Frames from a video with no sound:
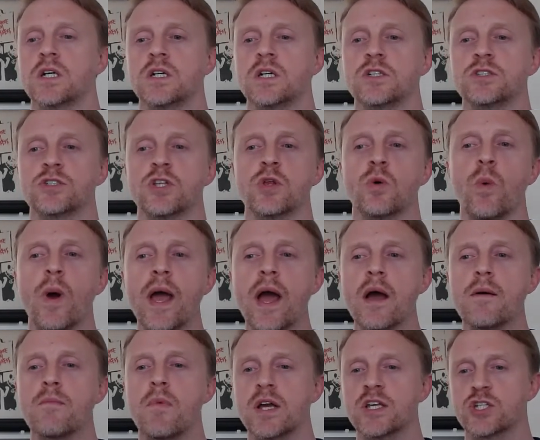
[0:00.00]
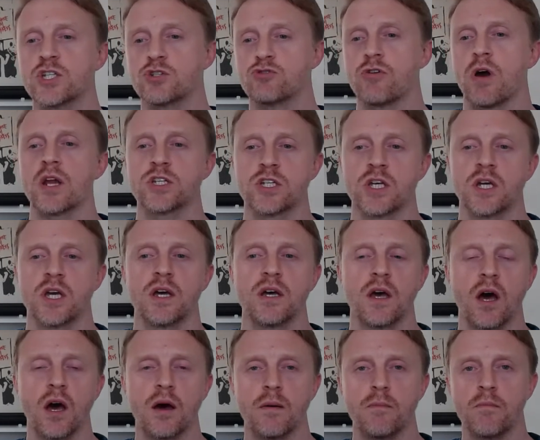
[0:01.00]
So the way I might structure
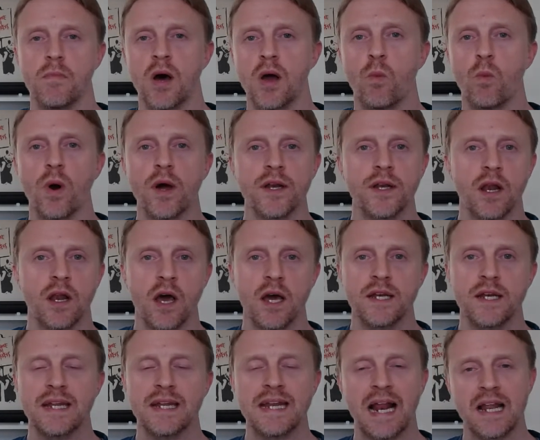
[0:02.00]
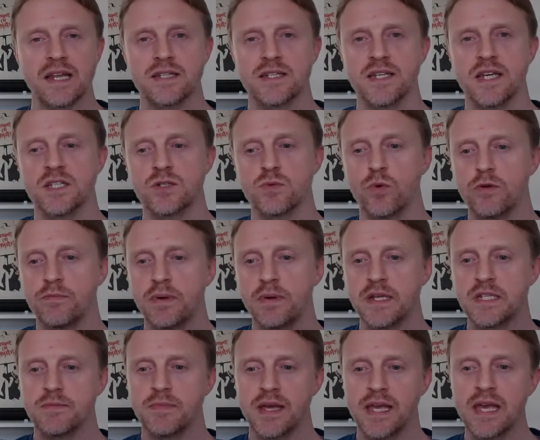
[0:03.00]
my one line analysis would be
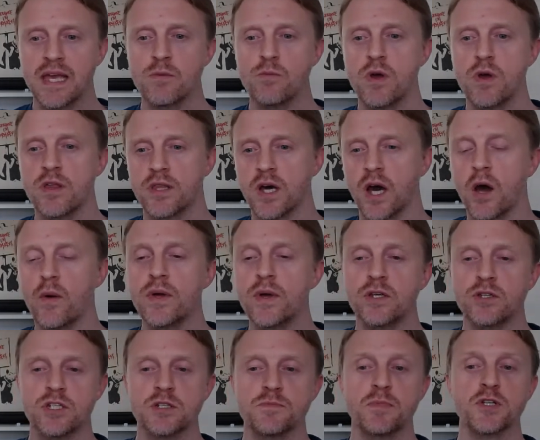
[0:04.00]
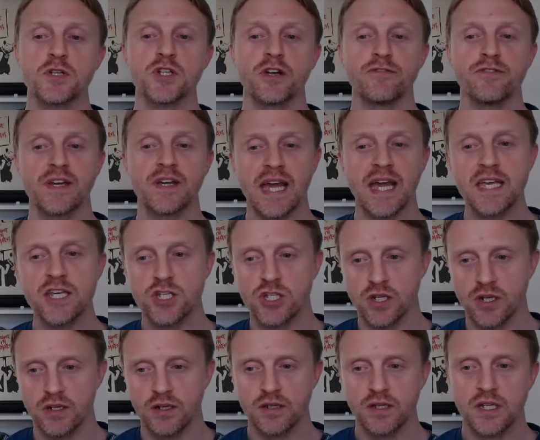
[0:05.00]
to begin with, Owen uses
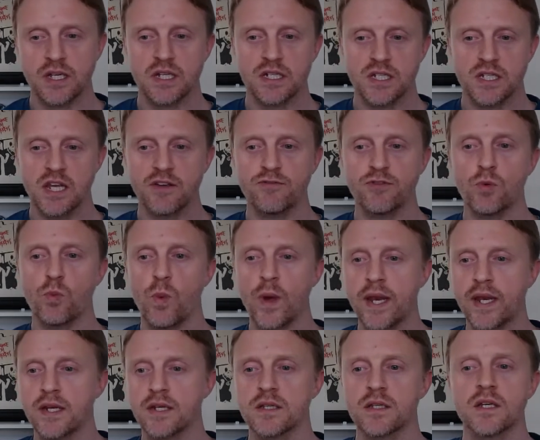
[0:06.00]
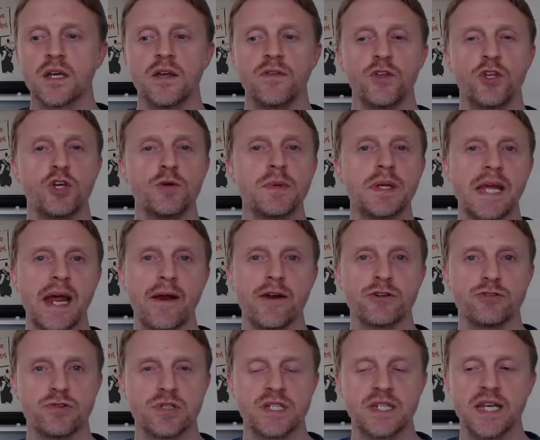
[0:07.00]
personification to give the wind the human
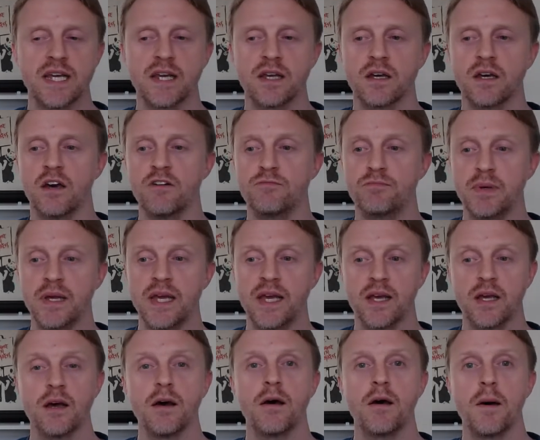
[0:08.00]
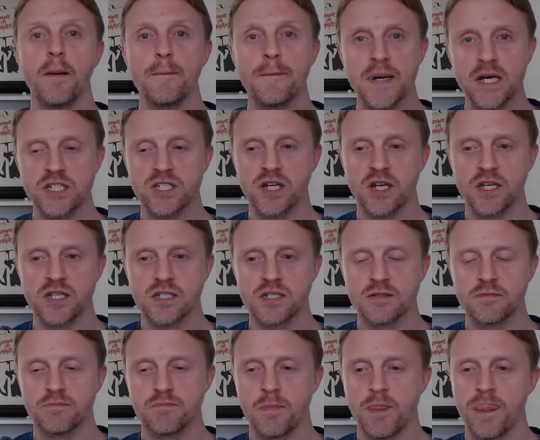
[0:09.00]
characteristic of being merciless.
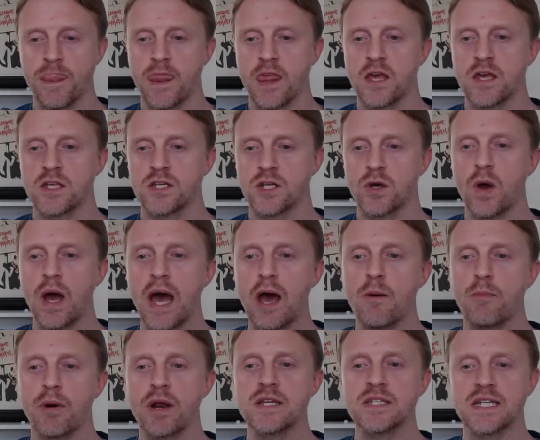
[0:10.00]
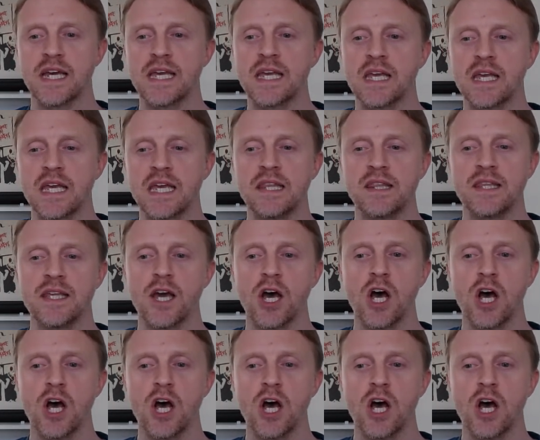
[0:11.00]
So our brains ache in the